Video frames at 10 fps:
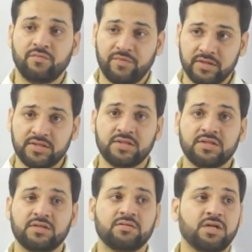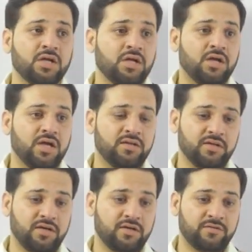Further,
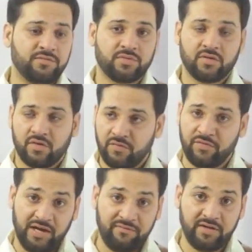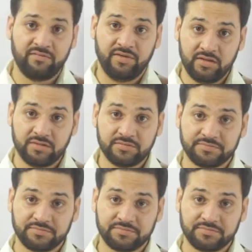it's a 5-day week,